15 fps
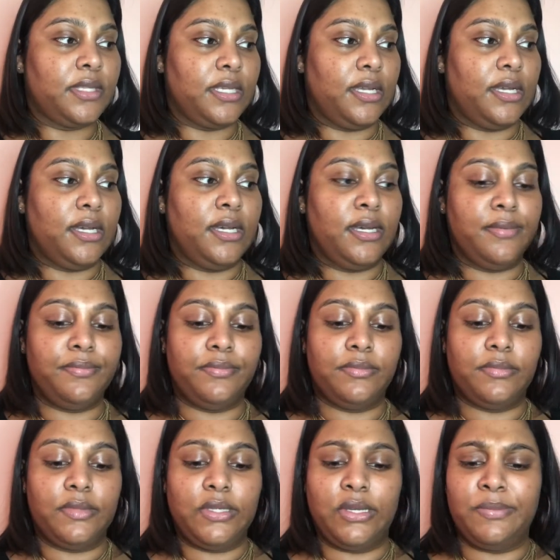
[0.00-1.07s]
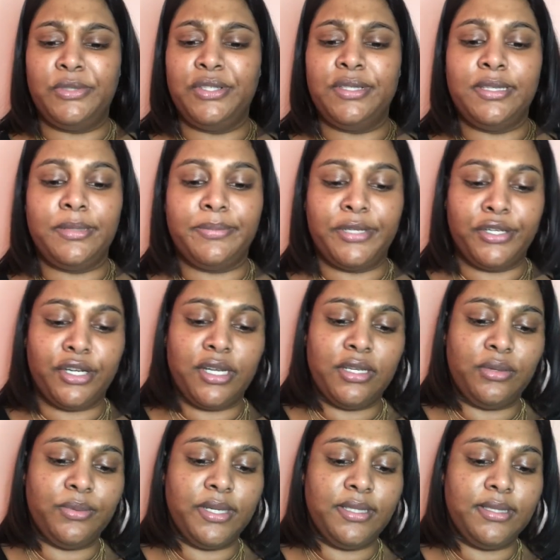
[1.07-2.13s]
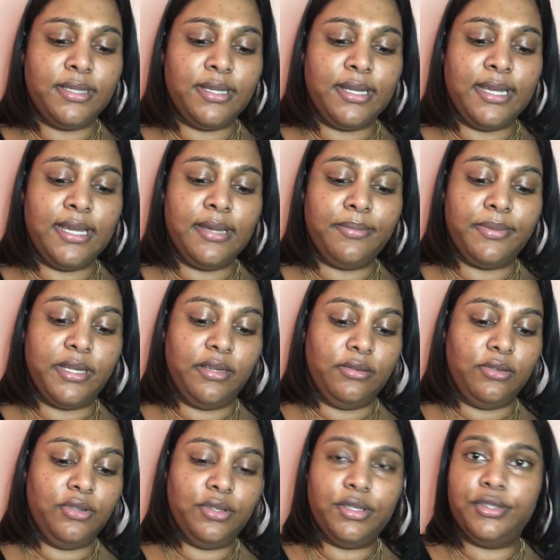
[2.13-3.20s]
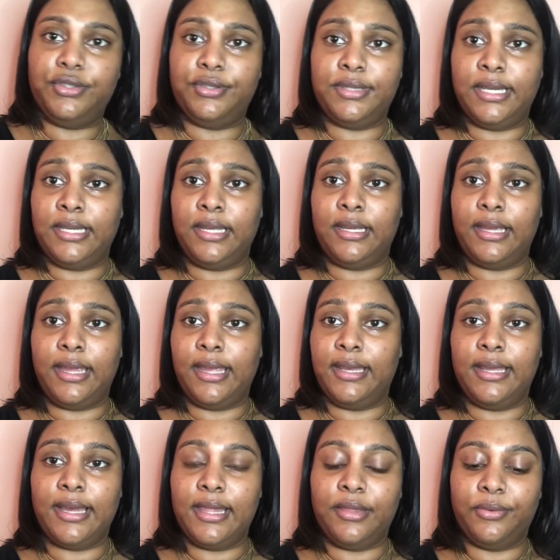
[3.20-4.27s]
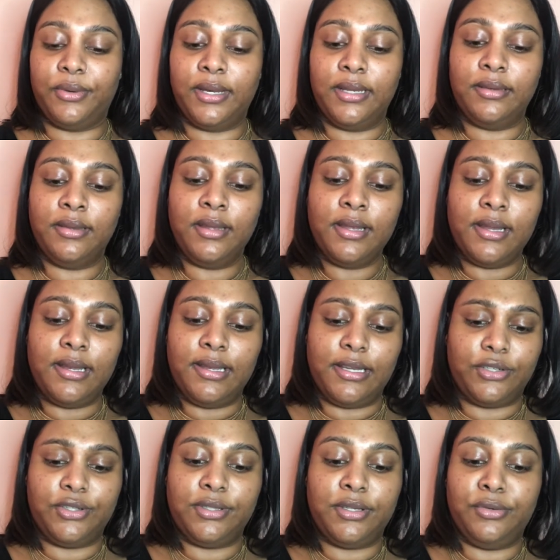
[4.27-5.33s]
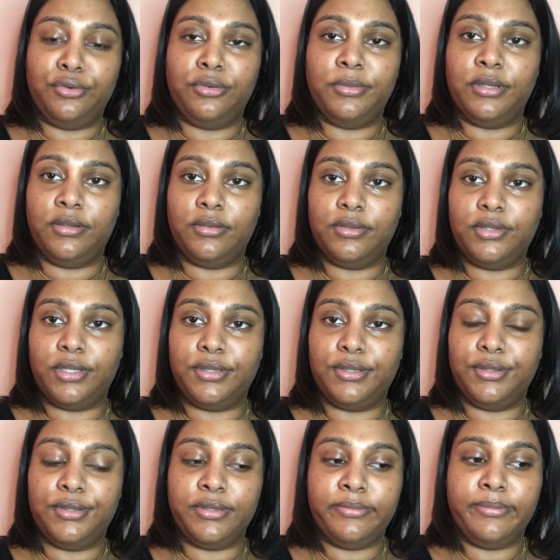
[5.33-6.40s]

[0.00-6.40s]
So I'm using a banana one today, but you could use any other one, like just a normal translucent